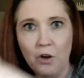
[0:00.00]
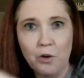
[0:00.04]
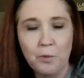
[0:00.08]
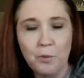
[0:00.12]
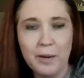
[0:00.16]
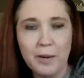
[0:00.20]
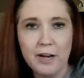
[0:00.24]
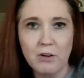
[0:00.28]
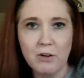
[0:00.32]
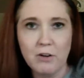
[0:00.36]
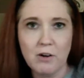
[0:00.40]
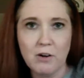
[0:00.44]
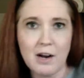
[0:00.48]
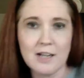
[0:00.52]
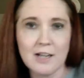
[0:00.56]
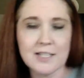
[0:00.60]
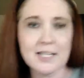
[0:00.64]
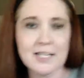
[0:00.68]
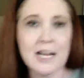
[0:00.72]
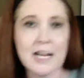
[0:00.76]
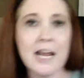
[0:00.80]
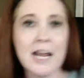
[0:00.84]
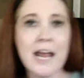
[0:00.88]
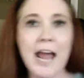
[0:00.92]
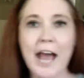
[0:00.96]
the way
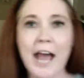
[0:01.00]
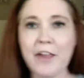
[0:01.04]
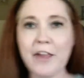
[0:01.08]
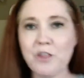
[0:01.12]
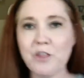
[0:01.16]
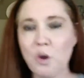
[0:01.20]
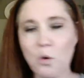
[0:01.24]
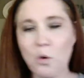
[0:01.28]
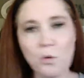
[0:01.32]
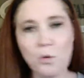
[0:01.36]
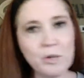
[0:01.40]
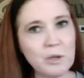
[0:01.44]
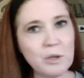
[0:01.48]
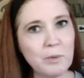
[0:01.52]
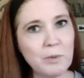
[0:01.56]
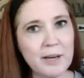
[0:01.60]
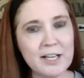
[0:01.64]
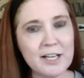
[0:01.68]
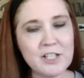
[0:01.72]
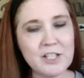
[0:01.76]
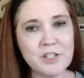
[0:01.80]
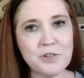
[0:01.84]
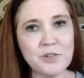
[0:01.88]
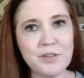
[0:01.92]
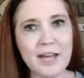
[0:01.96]
across. And the only
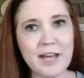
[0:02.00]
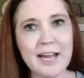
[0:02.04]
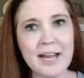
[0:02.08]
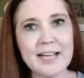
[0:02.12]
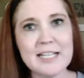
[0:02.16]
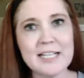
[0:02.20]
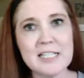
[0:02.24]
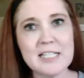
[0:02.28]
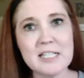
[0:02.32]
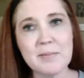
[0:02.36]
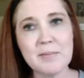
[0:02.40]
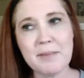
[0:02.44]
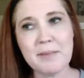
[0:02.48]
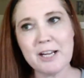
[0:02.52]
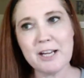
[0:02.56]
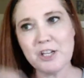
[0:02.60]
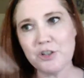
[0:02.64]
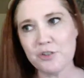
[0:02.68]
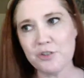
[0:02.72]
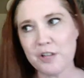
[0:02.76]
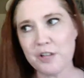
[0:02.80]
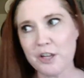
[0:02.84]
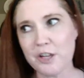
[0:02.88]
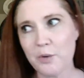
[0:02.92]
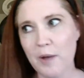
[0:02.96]
way to do that is to make
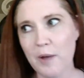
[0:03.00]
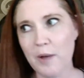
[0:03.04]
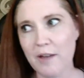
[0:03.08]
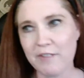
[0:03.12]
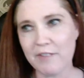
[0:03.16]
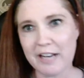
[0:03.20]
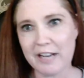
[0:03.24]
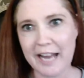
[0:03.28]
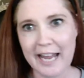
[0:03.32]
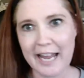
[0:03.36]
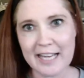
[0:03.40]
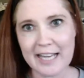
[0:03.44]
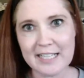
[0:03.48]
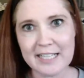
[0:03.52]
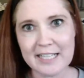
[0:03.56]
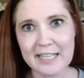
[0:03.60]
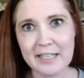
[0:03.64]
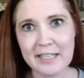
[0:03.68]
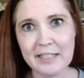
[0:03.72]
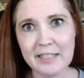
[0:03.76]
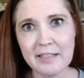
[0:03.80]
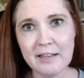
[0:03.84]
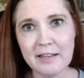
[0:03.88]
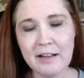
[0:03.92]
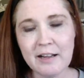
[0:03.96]
sure that you have an
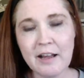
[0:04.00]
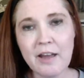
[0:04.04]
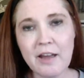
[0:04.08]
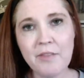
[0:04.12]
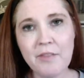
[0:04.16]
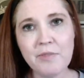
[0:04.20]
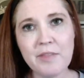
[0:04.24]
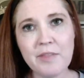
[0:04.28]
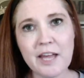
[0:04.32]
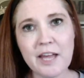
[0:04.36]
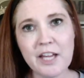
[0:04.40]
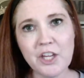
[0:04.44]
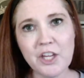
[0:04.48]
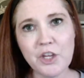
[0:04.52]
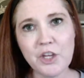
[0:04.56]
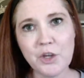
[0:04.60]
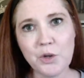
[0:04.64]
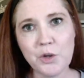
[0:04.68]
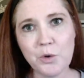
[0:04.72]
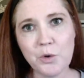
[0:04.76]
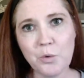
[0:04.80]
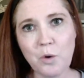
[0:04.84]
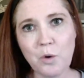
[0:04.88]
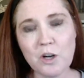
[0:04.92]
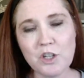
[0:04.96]
ending that
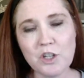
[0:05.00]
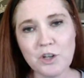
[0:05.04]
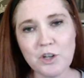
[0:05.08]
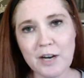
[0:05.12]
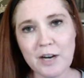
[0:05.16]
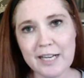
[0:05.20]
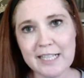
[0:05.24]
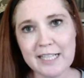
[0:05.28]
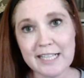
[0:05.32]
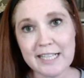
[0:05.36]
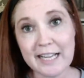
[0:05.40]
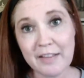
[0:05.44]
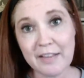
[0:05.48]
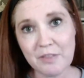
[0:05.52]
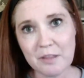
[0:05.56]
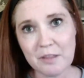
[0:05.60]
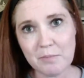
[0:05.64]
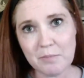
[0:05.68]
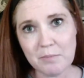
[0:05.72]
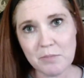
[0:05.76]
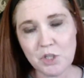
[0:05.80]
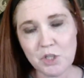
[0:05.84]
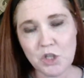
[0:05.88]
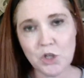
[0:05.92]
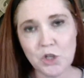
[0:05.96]
you are trying to get
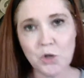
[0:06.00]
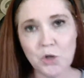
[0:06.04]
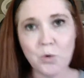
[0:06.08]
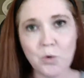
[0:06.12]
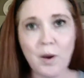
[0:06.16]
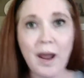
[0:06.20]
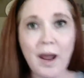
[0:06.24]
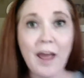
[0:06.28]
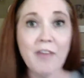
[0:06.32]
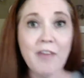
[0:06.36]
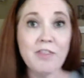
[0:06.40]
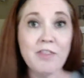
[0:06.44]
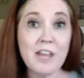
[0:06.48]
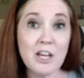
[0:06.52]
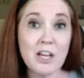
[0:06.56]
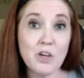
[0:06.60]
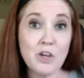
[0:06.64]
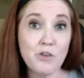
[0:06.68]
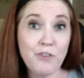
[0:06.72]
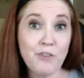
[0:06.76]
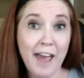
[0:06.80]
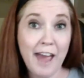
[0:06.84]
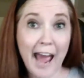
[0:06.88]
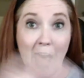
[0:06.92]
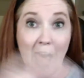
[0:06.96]
them to, that
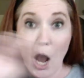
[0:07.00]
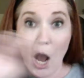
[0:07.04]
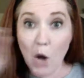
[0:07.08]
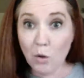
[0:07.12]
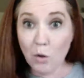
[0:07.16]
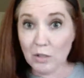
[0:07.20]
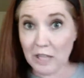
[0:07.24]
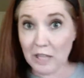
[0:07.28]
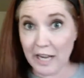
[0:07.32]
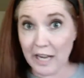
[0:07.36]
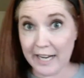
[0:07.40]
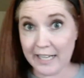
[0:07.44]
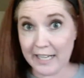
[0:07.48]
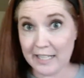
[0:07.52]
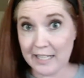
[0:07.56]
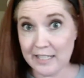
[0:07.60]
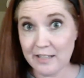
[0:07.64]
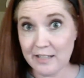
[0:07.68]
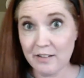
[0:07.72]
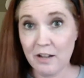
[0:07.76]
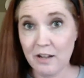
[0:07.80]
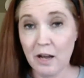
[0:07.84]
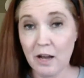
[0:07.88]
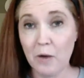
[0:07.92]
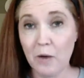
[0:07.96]
you've
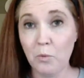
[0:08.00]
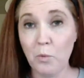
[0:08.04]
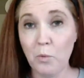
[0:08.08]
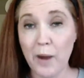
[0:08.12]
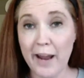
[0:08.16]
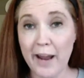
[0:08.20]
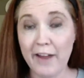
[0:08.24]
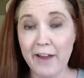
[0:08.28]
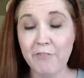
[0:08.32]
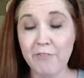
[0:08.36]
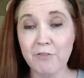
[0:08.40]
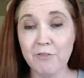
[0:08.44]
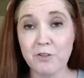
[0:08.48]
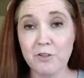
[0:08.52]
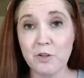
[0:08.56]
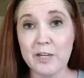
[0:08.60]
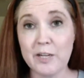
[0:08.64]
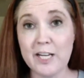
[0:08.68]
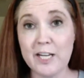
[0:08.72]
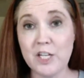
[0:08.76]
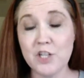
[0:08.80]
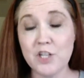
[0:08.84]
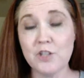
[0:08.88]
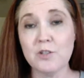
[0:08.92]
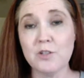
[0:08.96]
outlined a way for
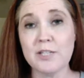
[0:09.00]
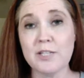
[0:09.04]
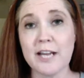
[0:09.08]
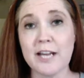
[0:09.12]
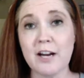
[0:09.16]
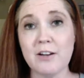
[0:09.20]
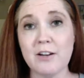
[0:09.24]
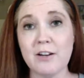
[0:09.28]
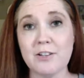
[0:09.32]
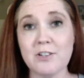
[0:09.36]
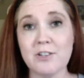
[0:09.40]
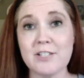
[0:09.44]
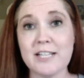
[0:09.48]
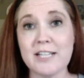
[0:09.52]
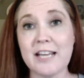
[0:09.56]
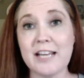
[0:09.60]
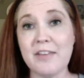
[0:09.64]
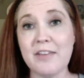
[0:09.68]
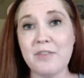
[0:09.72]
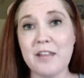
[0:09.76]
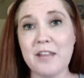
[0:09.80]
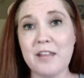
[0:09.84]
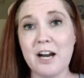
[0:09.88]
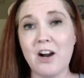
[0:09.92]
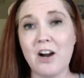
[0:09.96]
each of those characters to
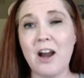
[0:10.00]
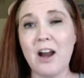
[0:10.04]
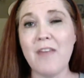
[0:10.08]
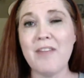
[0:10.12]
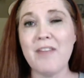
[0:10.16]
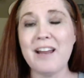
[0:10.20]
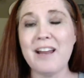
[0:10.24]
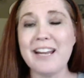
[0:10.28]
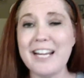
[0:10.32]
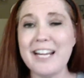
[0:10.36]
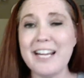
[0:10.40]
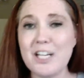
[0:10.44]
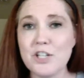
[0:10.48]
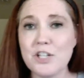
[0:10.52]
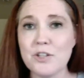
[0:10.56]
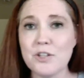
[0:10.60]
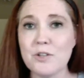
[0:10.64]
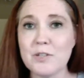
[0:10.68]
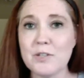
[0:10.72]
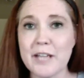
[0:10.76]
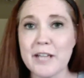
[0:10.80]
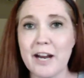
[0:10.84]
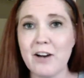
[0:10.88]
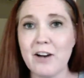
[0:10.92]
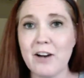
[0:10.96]
get there, and that each of
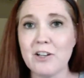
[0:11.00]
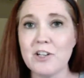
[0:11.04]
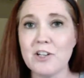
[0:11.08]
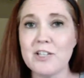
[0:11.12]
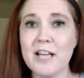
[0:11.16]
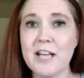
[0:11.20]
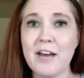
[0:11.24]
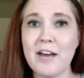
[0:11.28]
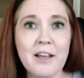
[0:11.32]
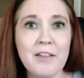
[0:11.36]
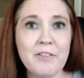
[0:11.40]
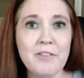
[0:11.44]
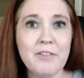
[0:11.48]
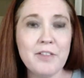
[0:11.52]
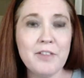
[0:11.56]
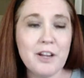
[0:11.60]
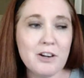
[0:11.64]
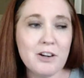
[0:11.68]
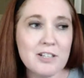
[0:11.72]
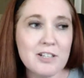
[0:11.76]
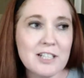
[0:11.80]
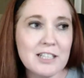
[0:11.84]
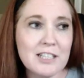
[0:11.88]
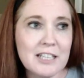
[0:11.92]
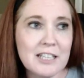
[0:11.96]
those characters have
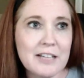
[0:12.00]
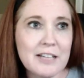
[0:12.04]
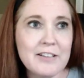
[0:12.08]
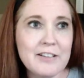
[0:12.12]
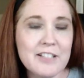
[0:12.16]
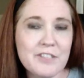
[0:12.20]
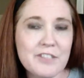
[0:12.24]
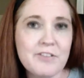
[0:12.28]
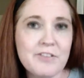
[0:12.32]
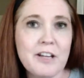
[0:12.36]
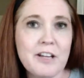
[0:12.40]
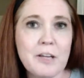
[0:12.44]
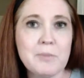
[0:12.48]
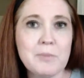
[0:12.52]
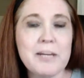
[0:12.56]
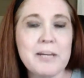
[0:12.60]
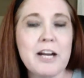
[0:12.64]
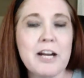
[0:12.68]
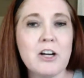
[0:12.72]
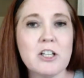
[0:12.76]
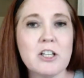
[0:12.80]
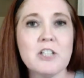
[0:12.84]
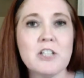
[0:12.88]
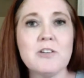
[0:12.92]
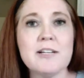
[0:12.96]
their developed
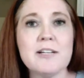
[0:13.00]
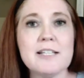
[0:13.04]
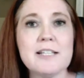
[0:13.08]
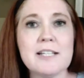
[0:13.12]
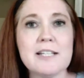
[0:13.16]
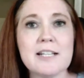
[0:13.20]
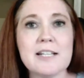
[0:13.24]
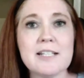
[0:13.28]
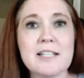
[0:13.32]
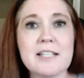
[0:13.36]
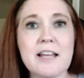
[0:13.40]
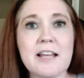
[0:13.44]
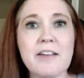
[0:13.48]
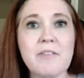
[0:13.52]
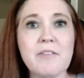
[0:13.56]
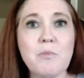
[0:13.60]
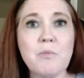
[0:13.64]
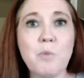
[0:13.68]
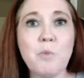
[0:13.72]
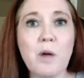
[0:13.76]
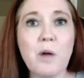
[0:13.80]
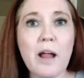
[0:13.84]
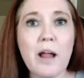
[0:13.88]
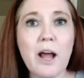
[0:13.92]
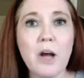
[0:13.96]
characteristics that
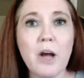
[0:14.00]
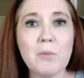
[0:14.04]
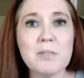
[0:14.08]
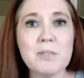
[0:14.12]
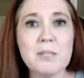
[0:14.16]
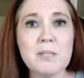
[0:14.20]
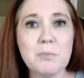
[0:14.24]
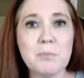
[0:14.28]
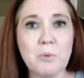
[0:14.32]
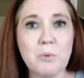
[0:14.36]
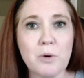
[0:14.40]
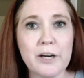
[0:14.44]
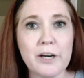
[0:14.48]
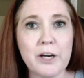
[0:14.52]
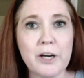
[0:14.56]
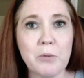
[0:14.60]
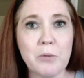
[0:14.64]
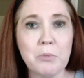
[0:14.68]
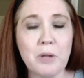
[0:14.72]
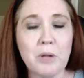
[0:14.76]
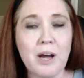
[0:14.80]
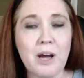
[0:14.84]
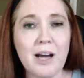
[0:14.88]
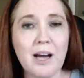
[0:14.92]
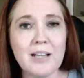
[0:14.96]
will help support your
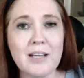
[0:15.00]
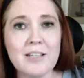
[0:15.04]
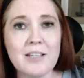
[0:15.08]
plot.